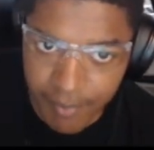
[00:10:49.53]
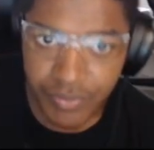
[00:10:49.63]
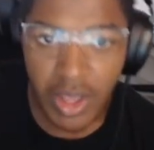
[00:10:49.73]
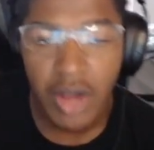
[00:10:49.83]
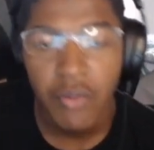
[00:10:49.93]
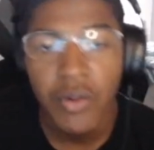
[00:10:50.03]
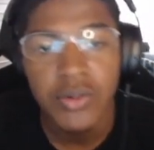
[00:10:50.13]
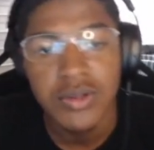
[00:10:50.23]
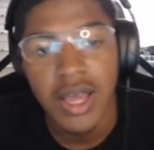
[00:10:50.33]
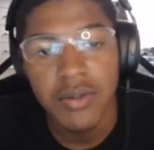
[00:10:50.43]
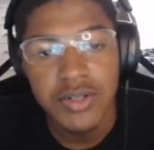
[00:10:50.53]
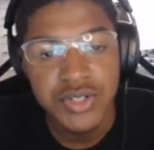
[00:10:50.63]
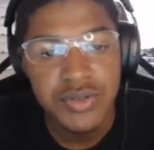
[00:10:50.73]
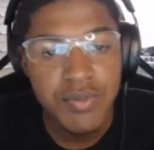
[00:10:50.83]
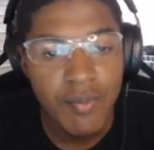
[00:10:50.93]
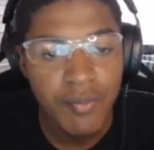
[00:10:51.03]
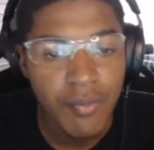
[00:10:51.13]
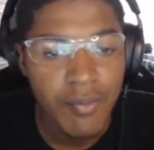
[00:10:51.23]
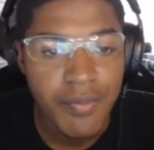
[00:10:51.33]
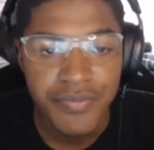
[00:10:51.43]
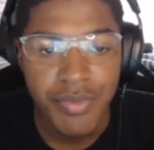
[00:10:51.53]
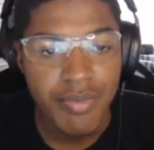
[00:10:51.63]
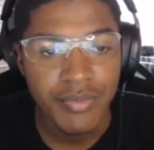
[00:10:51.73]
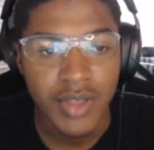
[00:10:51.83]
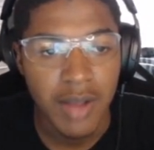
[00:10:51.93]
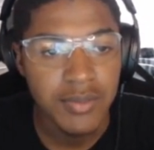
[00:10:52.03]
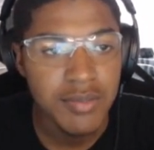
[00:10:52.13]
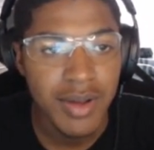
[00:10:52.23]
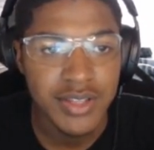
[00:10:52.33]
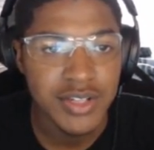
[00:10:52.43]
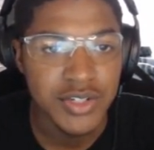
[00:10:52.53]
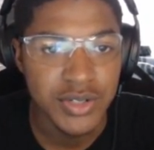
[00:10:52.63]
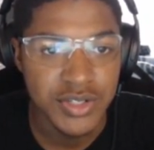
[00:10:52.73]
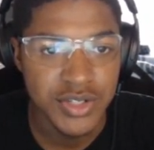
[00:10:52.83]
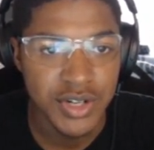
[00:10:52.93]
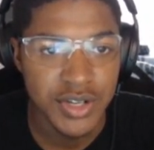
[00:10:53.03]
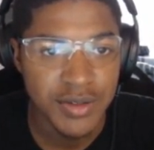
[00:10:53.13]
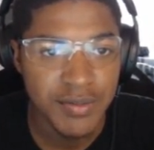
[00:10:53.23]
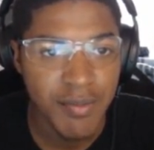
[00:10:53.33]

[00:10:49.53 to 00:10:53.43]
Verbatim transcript: Now, I won't lie with you. I'm really about to enjoy this journey.